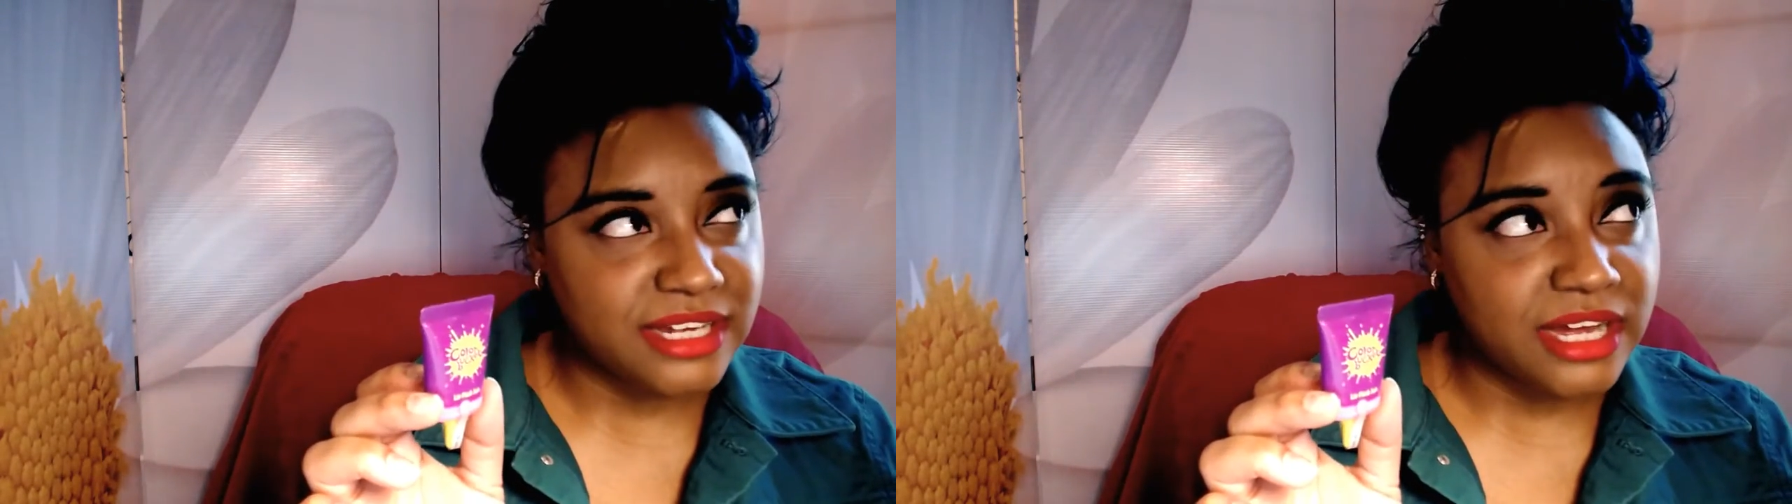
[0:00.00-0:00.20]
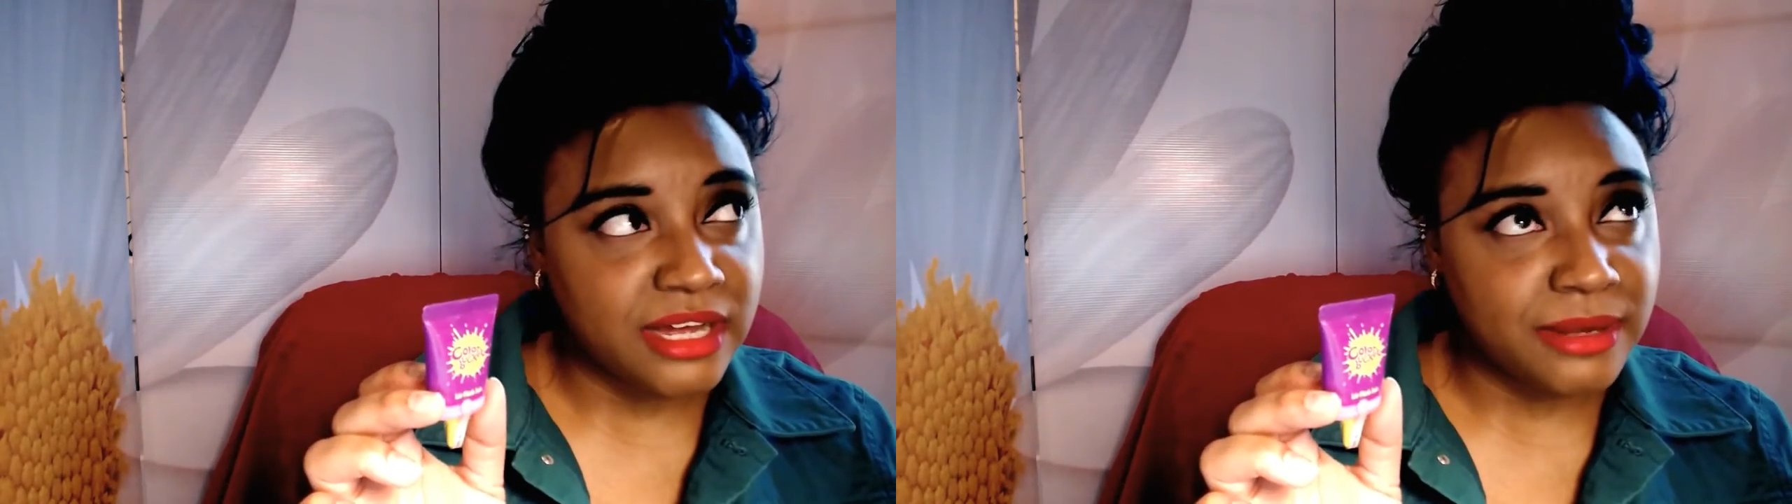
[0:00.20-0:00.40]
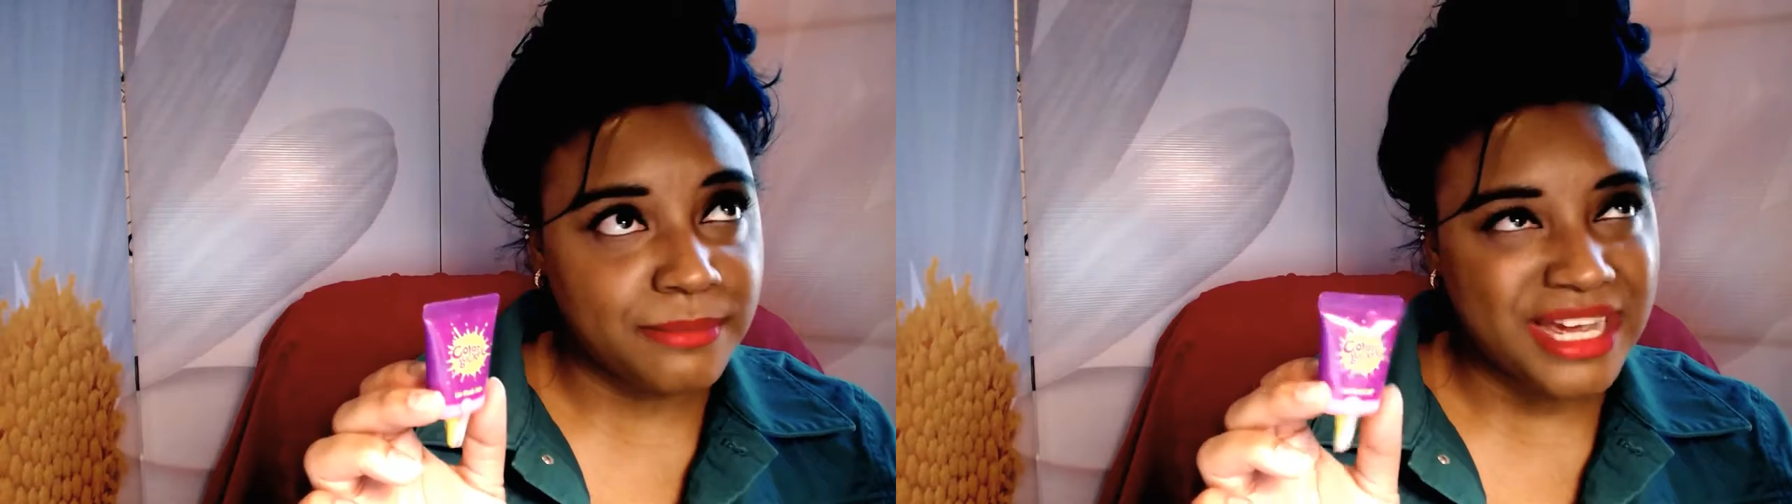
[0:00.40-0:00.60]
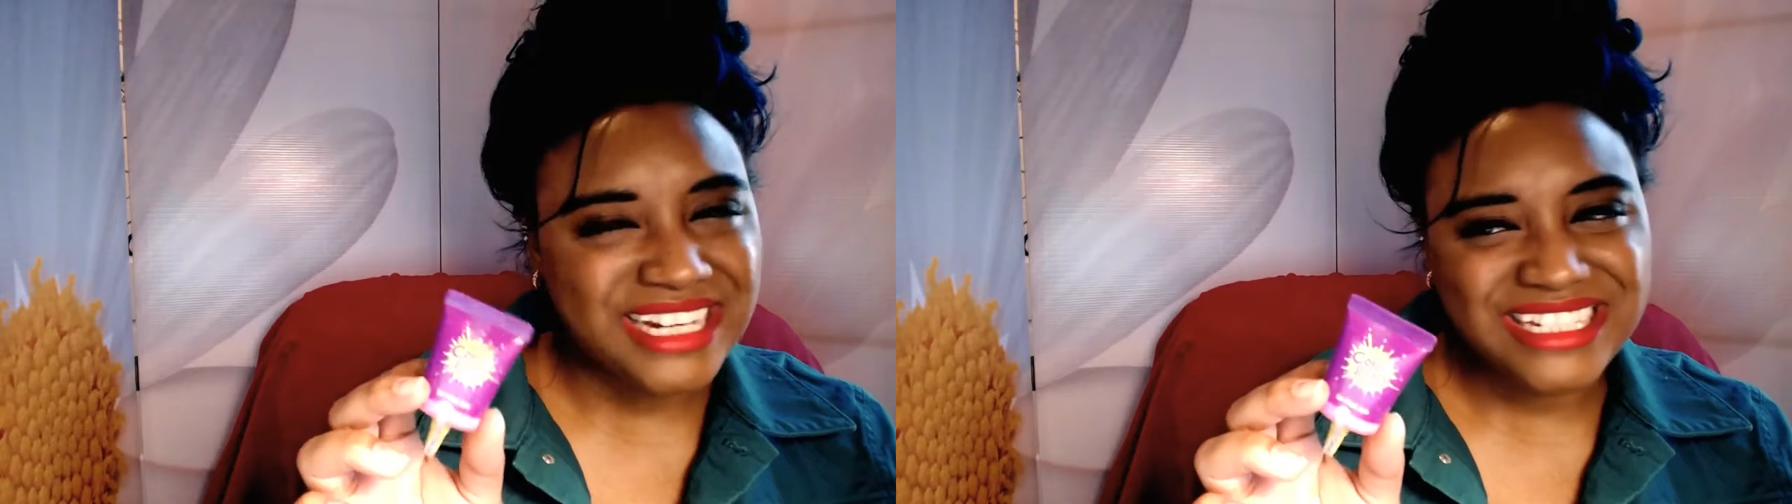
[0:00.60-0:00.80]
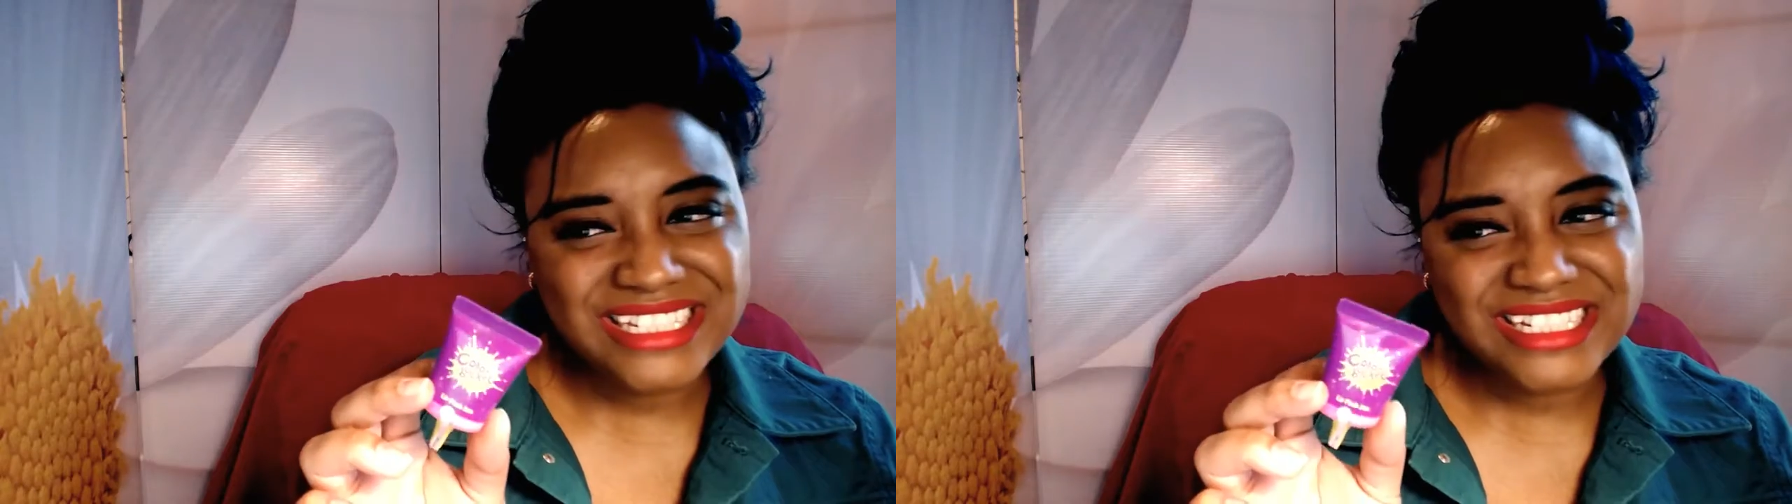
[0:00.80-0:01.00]
I
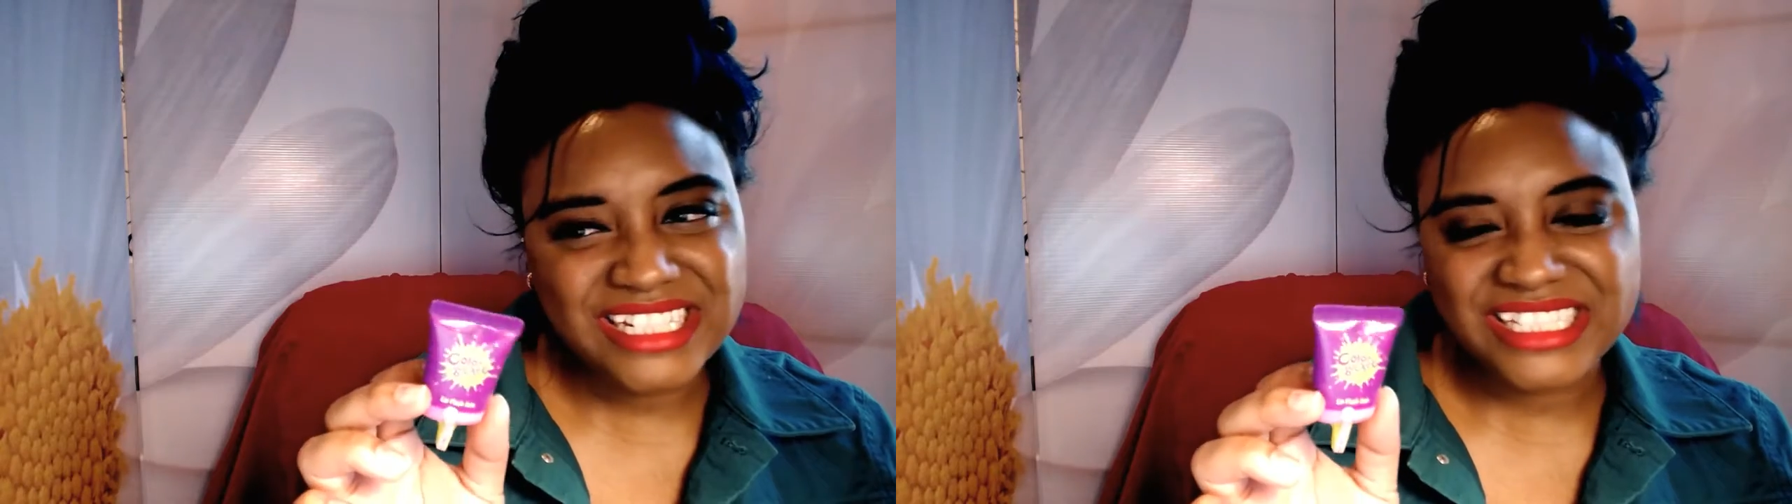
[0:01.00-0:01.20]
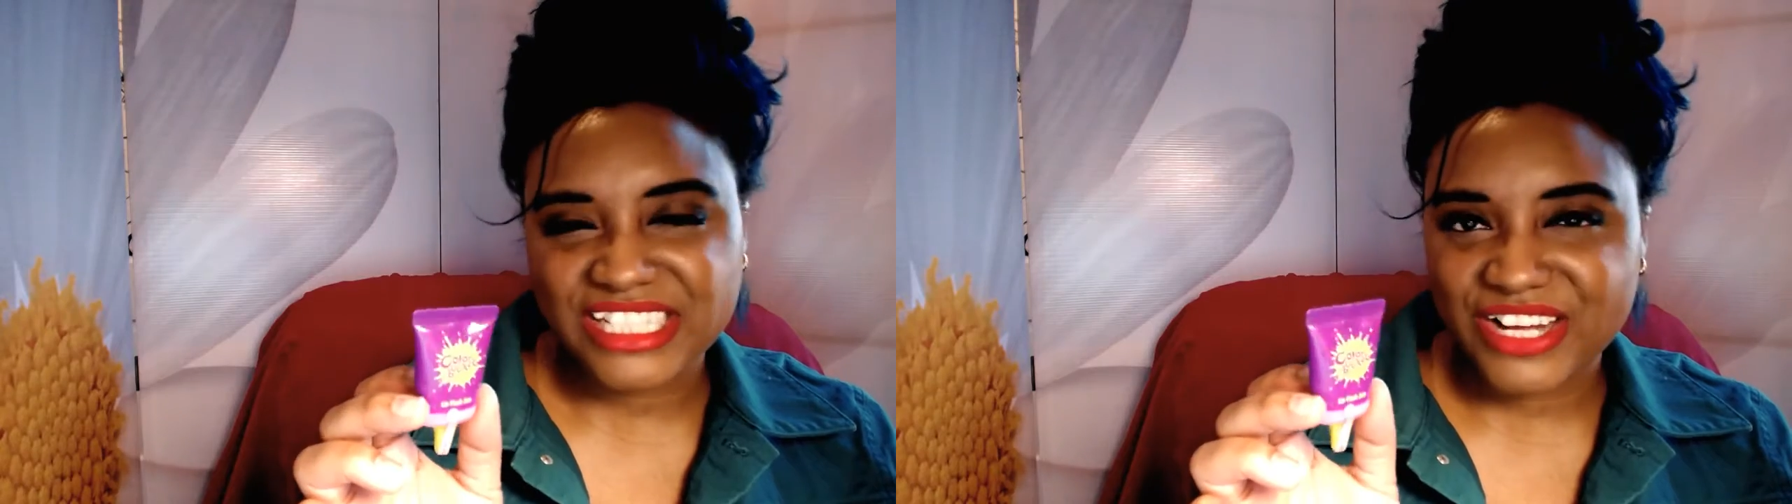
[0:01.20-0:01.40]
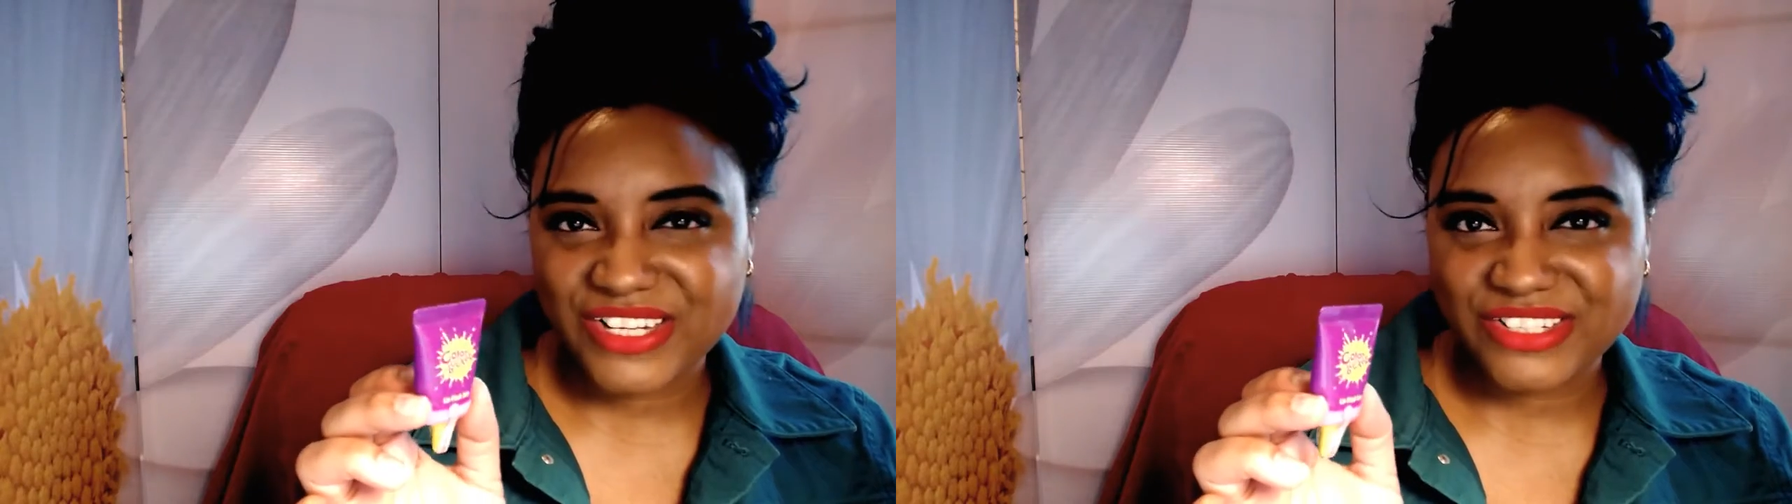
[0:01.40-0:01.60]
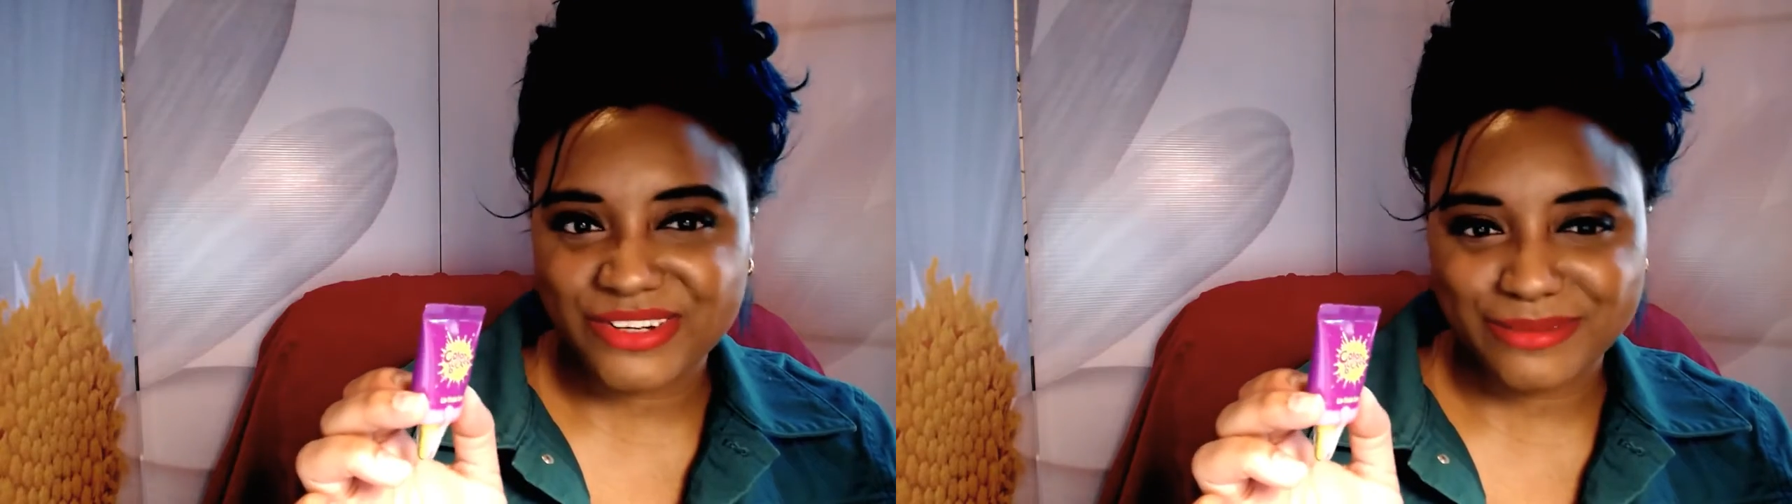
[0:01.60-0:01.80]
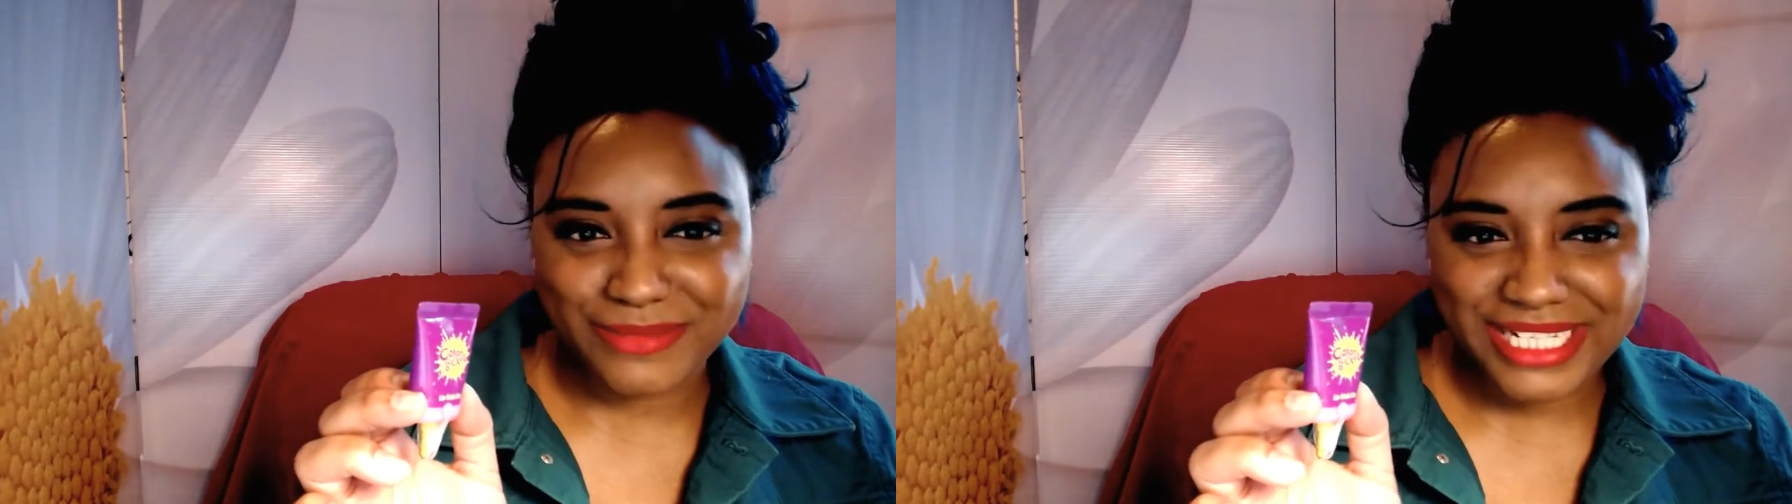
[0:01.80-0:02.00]
just didn't like the color
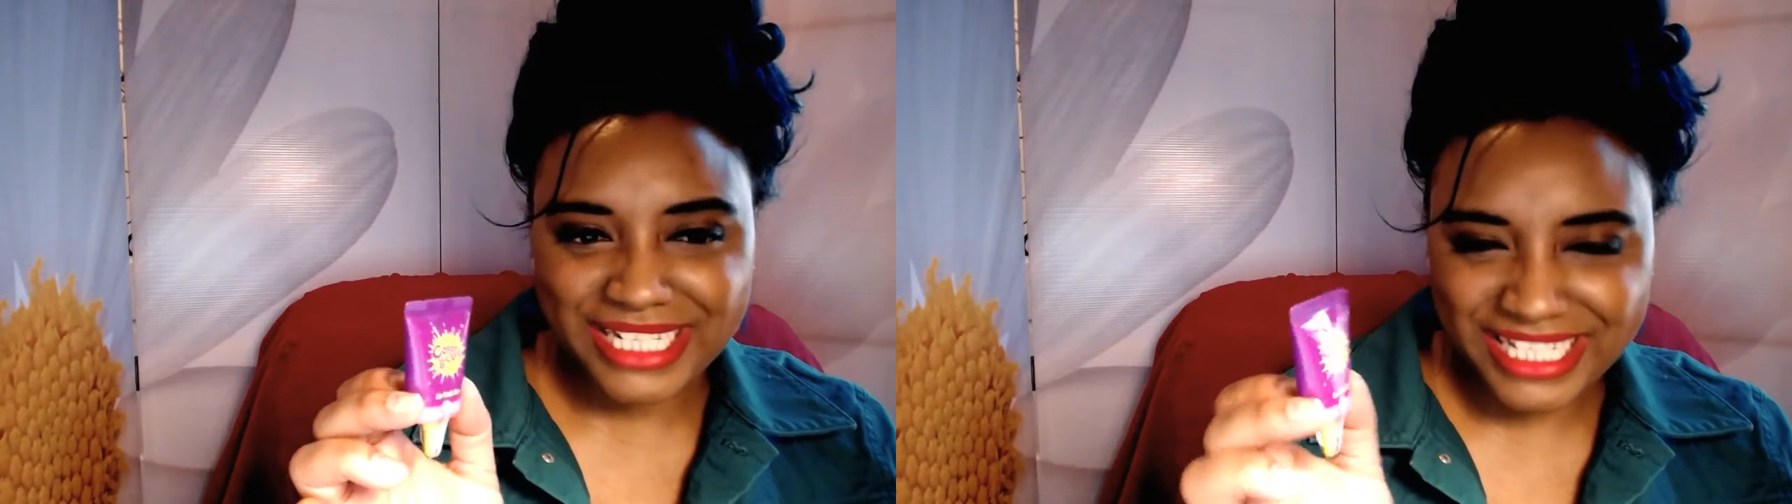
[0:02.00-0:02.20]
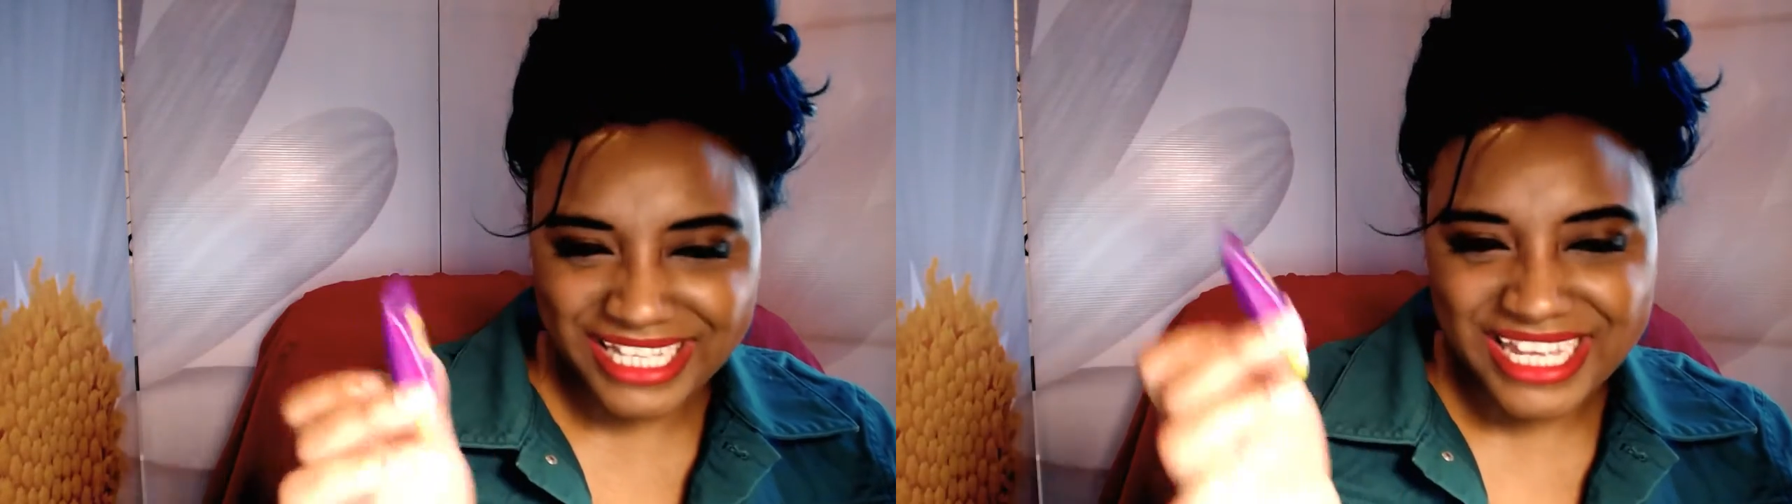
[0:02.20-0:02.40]
on me.